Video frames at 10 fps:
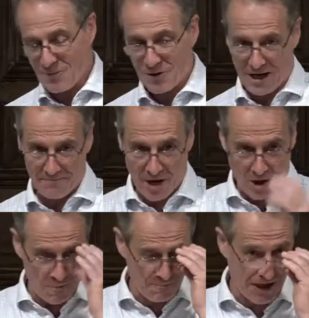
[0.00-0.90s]
what I'm
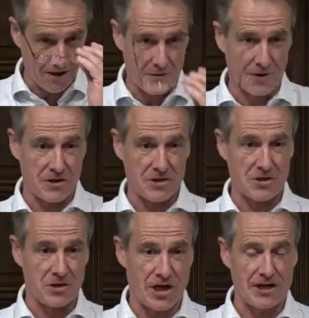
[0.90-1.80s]
hoping that
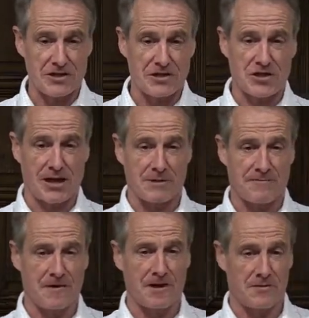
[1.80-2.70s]
Genesis chapter
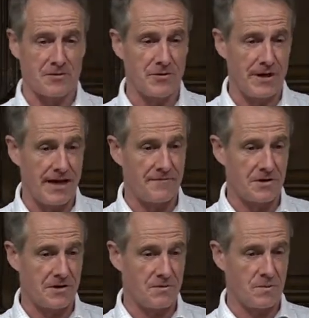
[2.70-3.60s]
five through
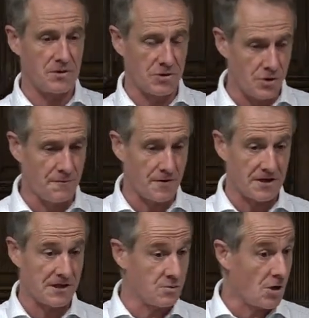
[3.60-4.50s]
eleven will do for
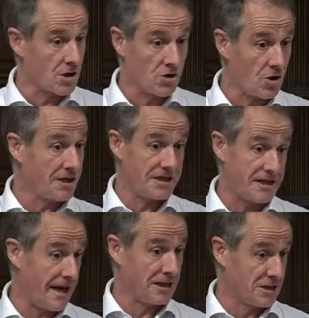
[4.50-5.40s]
us is what God
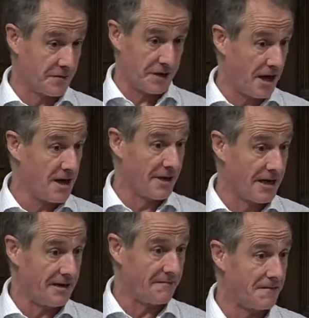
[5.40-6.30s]
intends for it, I
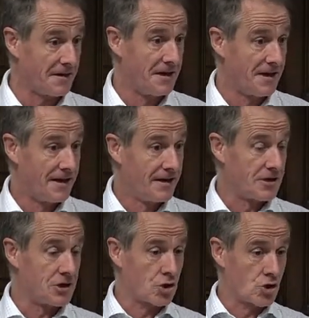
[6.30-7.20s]
believe,
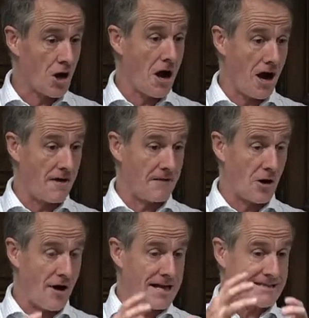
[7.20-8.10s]
to drive a
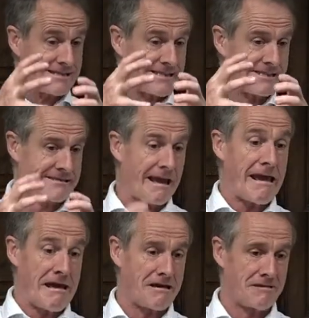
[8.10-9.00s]
great
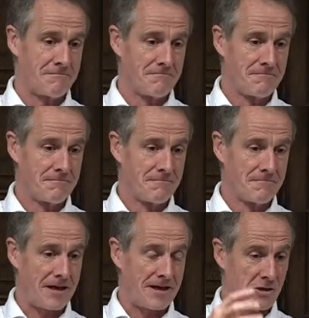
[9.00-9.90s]
stake,
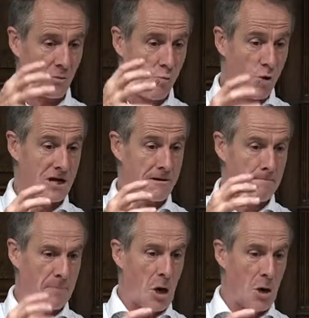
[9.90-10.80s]
that is a wooden
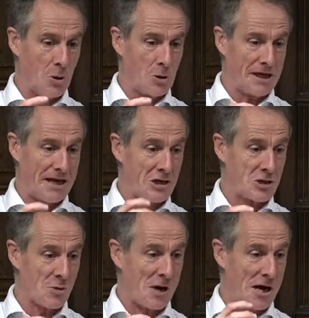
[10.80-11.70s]
pole,
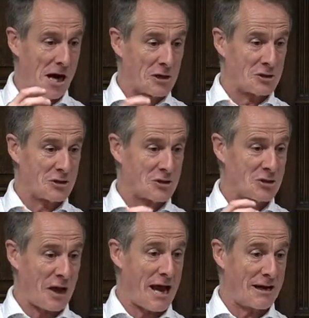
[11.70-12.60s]
into our
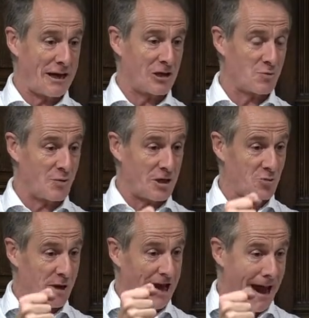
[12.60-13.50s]
understanding, to
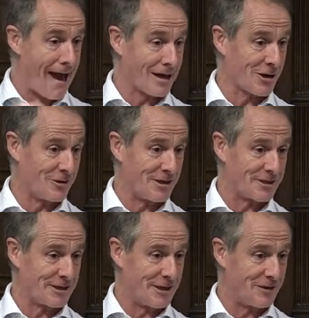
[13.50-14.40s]
which we anchor
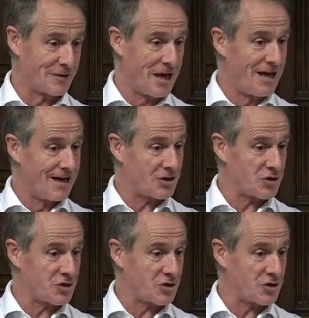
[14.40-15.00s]
ourselves, a